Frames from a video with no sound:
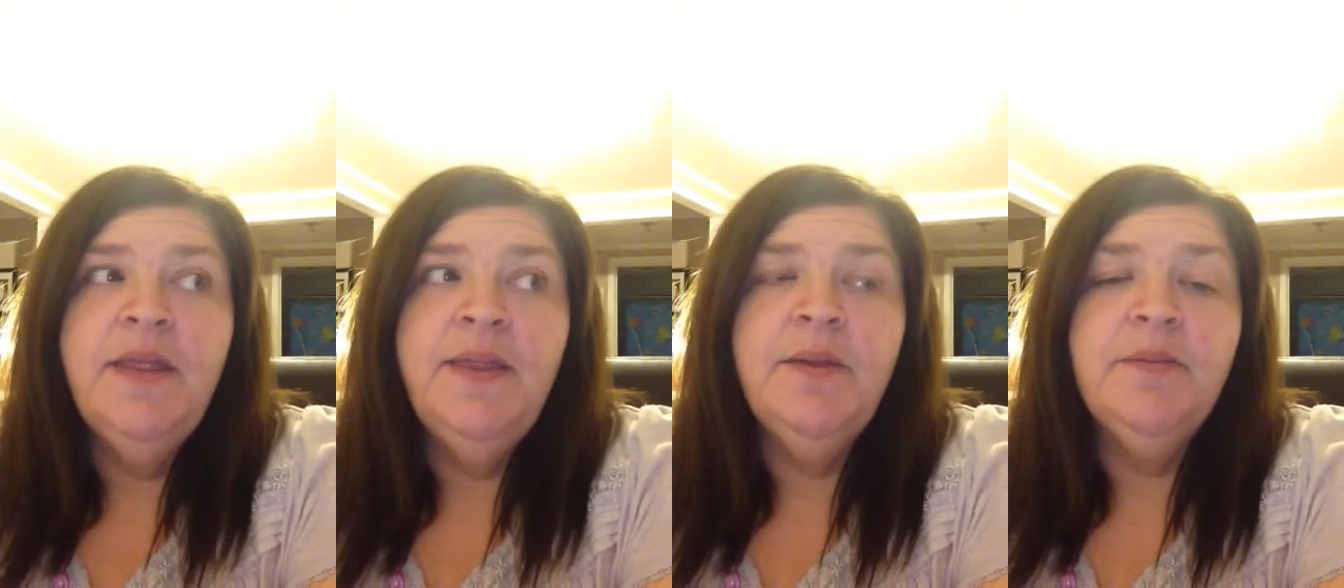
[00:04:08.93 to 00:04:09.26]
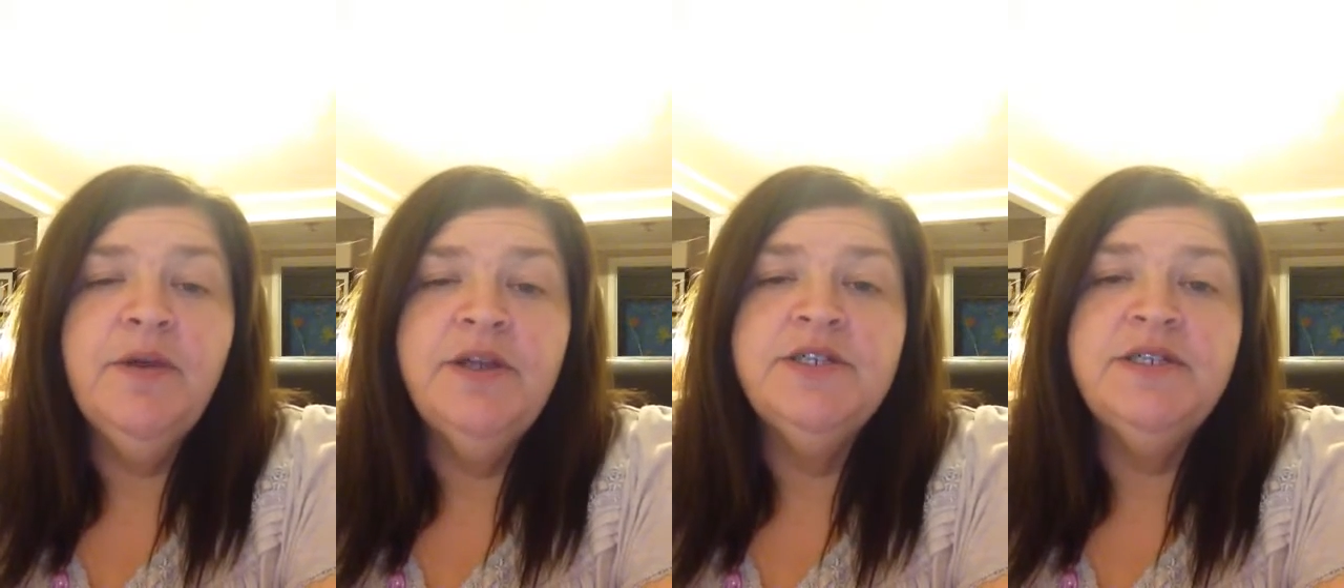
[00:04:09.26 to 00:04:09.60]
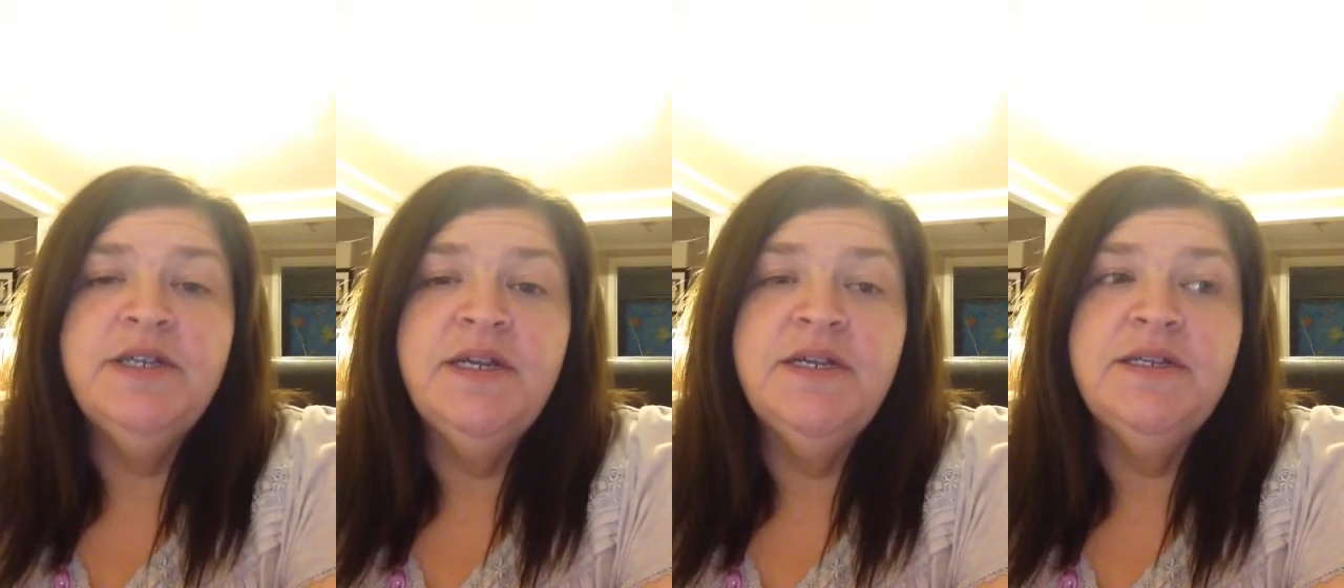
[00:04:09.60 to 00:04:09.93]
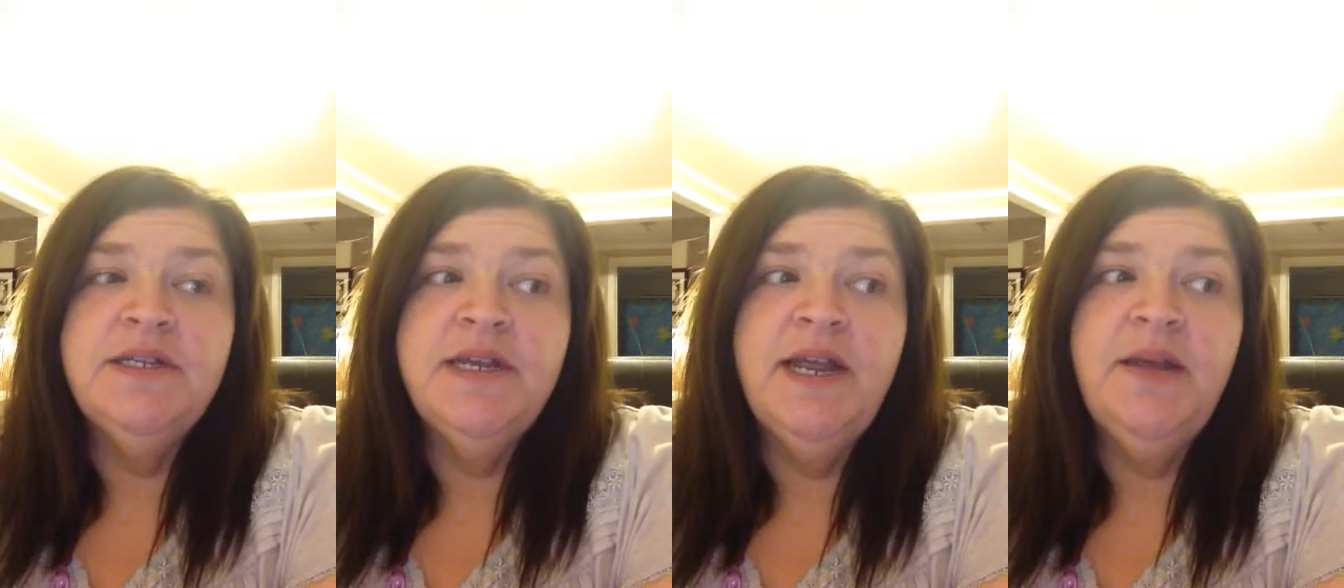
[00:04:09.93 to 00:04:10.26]
the impression
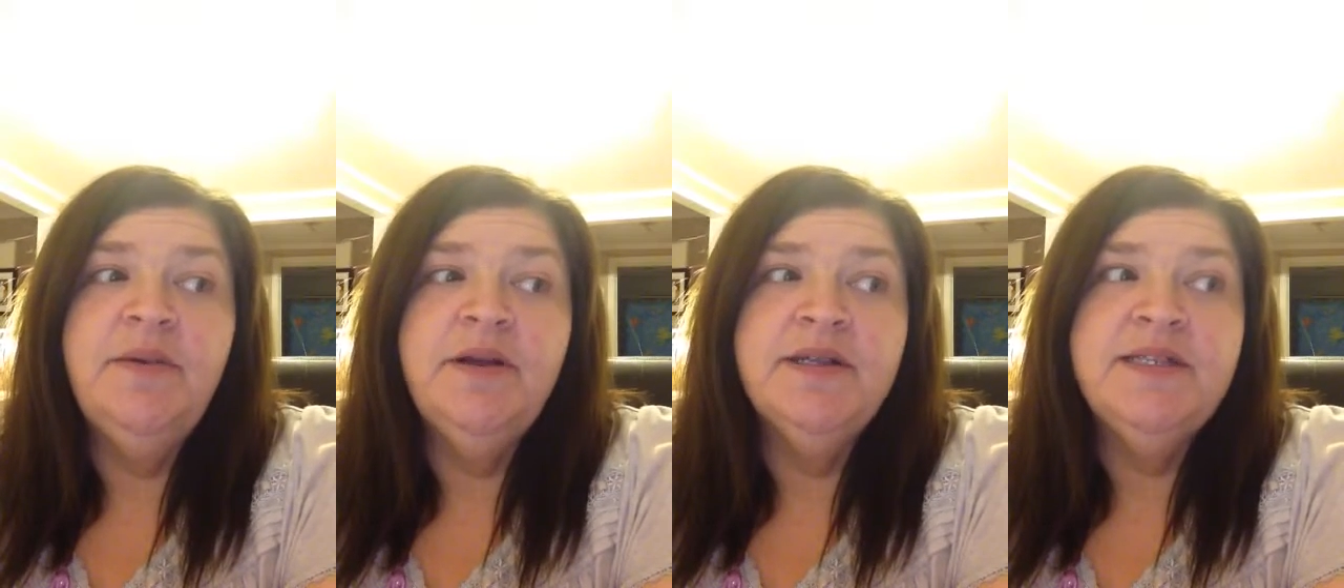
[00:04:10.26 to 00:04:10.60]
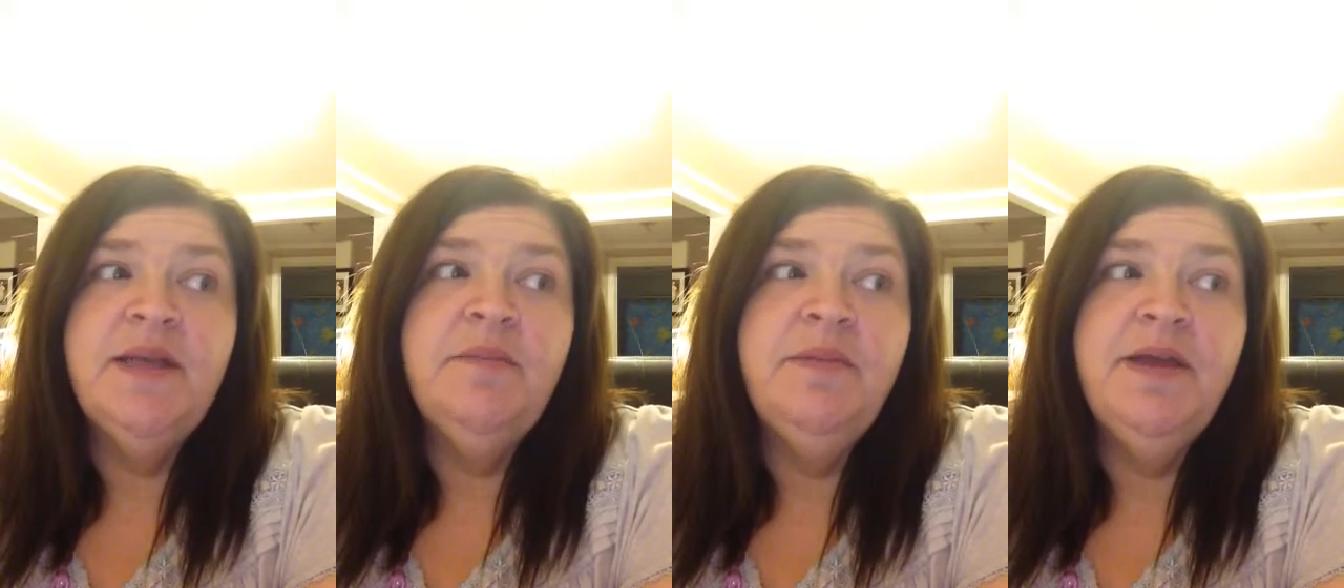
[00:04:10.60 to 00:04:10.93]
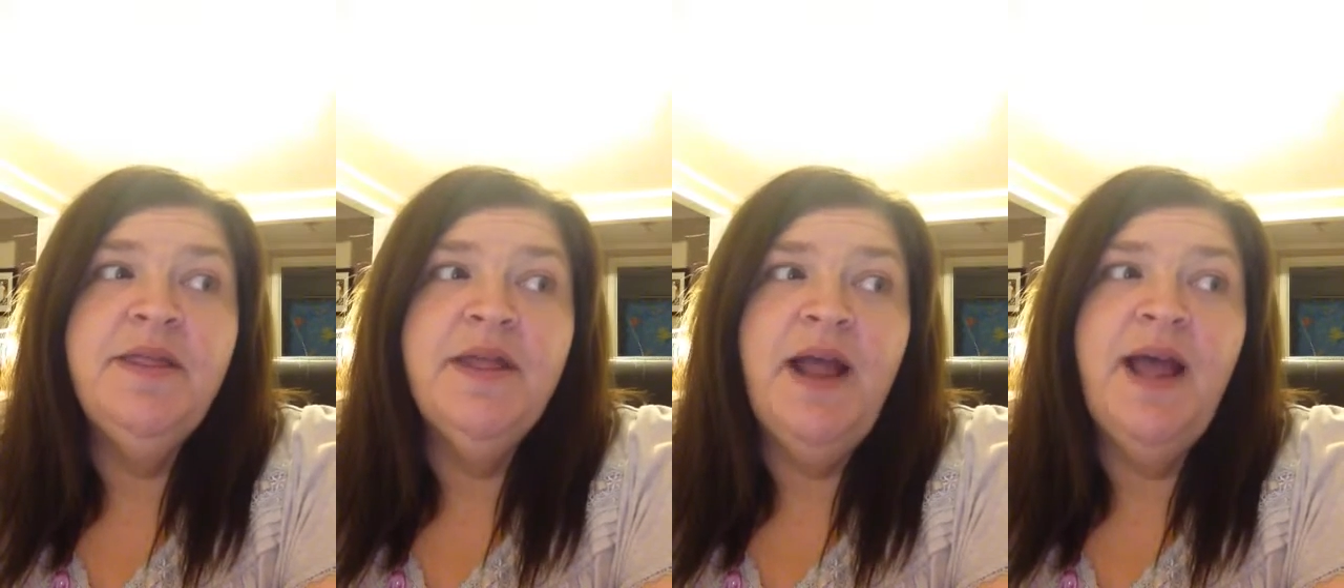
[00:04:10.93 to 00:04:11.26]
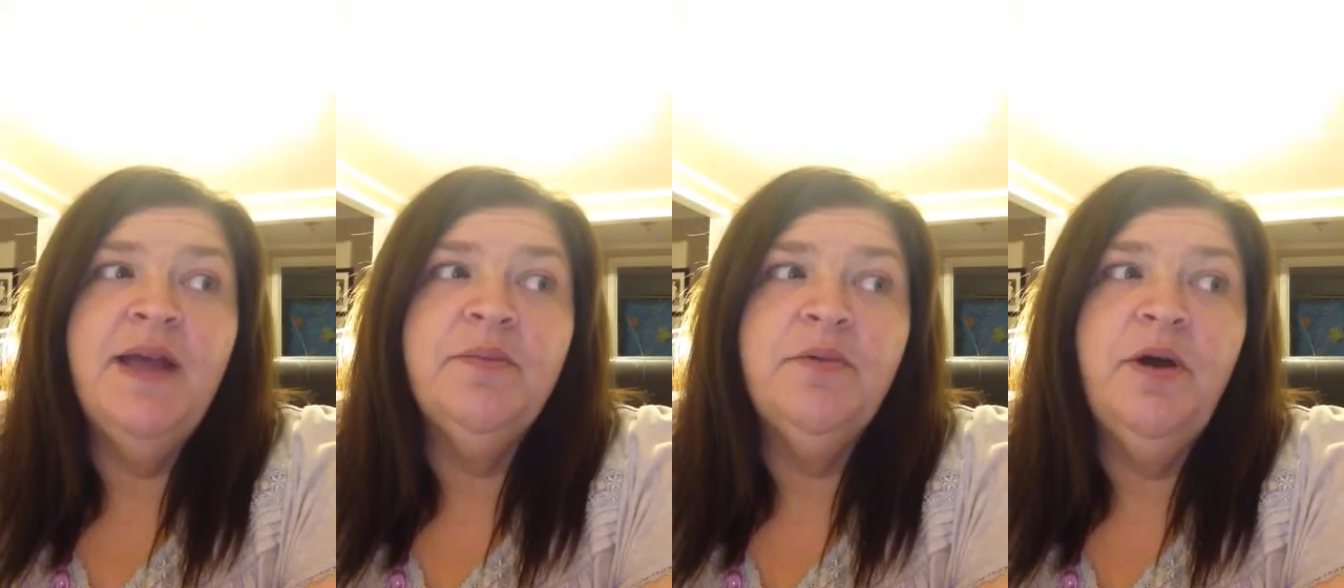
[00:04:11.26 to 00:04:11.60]
done today because that meant that
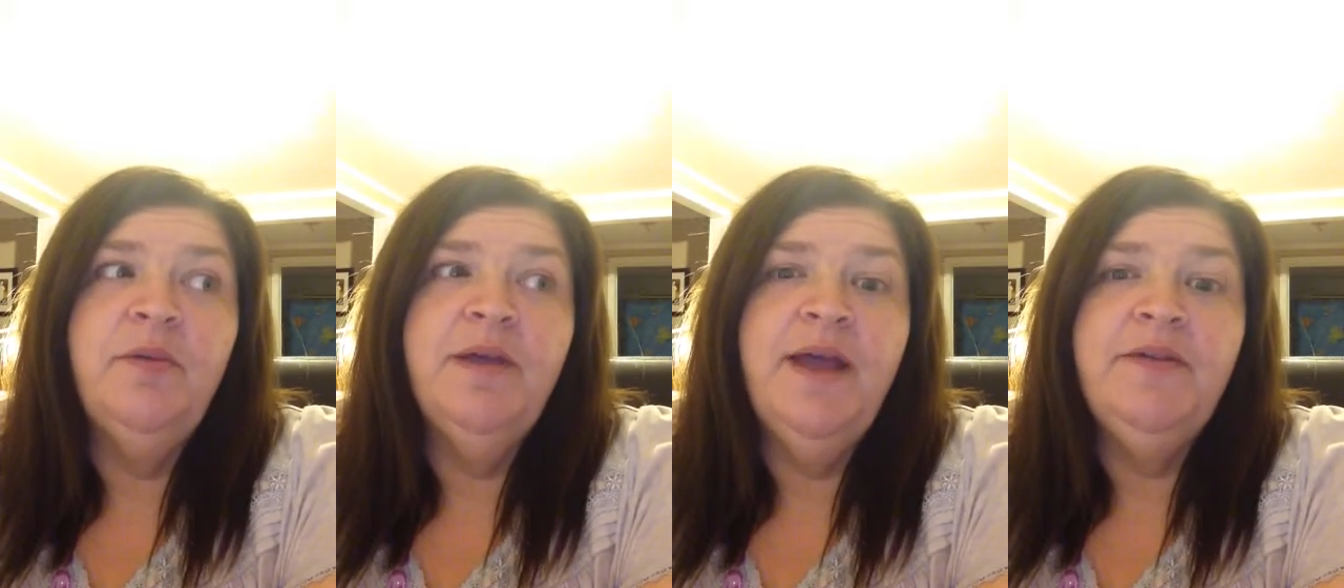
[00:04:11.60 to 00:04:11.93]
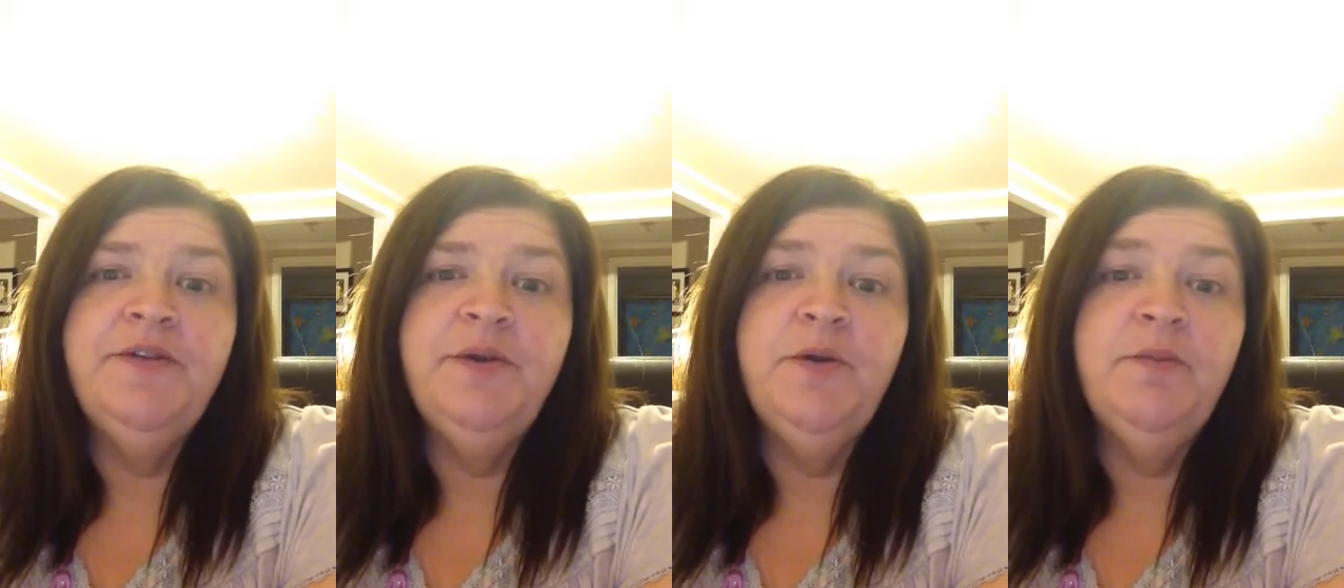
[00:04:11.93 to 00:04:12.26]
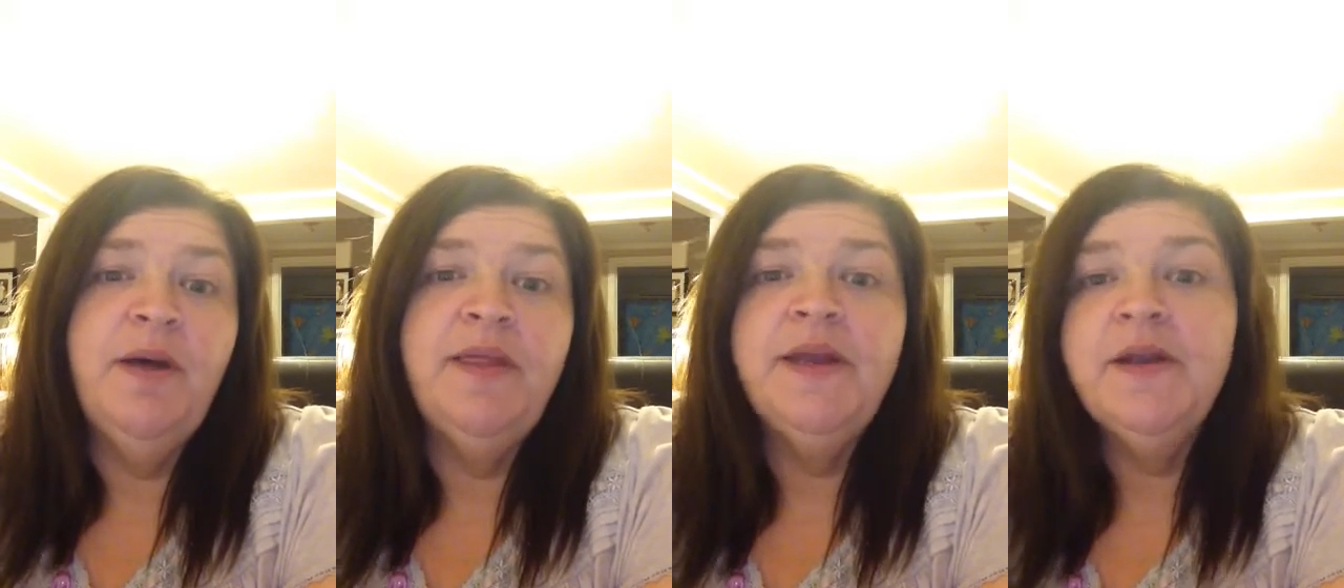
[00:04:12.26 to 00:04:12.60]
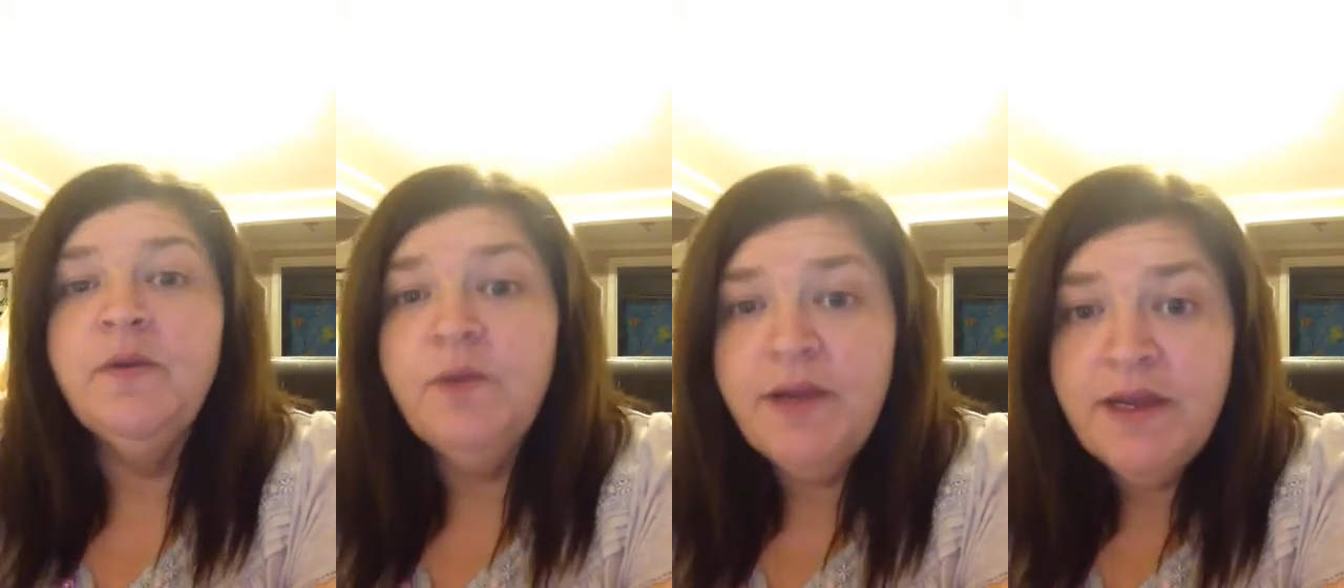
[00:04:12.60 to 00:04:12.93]
I could probably have the tooth by the end
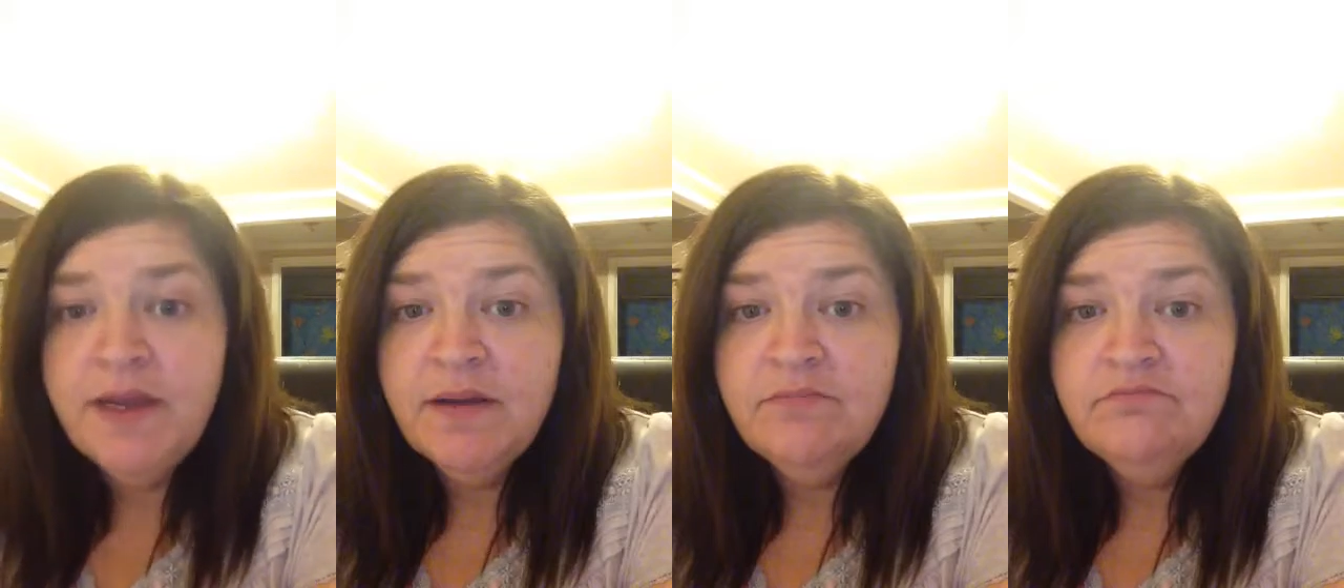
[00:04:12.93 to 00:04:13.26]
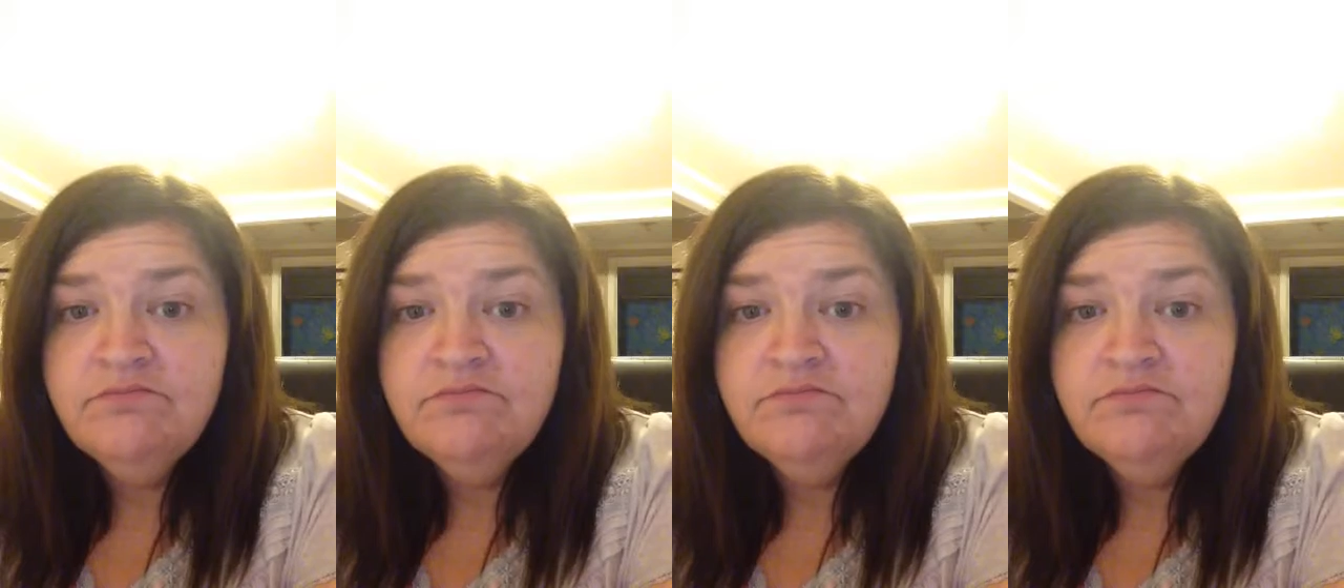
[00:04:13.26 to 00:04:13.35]
of the week.